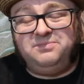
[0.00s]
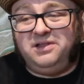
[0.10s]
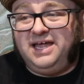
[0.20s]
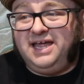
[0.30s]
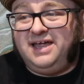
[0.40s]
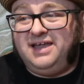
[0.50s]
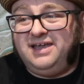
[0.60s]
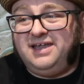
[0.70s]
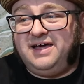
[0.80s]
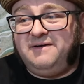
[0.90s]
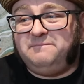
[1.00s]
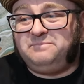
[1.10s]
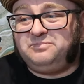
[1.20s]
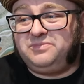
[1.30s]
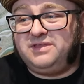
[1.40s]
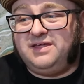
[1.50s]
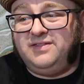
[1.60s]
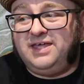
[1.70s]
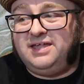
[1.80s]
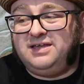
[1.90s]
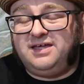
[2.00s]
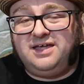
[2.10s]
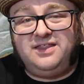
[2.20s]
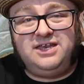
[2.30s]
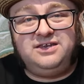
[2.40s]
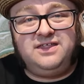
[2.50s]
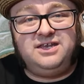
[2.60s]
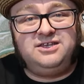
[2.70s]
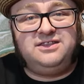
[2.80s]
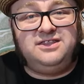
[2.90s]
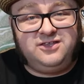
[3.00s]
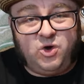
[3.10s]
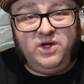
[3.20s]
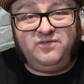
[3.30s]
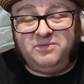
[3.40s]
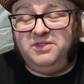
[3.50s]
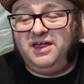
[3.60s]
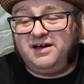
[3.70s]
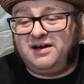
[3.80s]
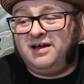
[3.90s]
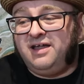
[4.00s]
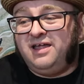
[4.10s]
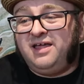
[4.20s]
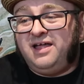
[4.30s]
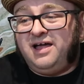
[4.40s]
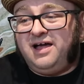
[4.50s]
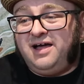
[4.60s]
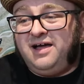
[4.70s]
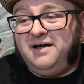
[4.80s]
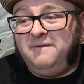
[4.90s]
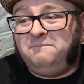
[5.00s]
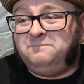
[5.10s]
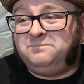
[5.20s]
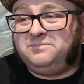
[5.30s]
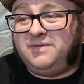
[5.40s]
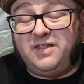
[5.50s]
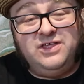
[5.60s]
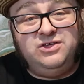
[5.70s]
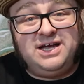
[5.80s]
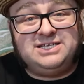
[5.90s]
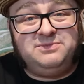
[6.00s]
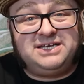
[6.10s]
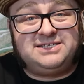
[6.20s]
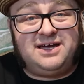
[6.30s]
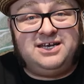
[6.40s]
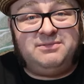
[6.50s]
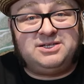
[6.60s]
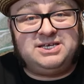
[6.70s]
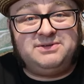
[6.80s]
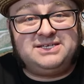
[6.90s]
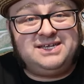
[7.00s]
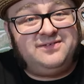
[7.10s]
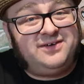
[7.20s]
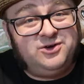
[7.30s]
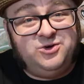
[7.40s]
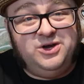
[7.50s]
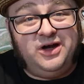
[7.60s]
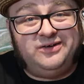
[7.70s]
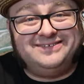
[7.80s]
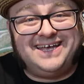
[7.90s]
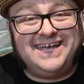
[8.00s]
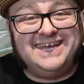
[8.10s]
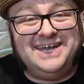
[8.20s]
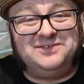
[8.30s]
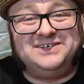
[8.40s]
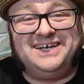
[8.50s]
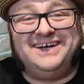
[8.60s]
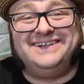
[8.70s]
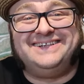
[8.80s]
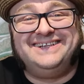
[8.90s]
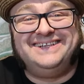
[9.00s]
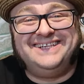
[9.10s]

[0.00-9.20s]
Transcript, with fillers: to plan, um, and then uh, then then going from there. Um, I think you guys will be excited about some of the stuff. Who knows? I can never tell.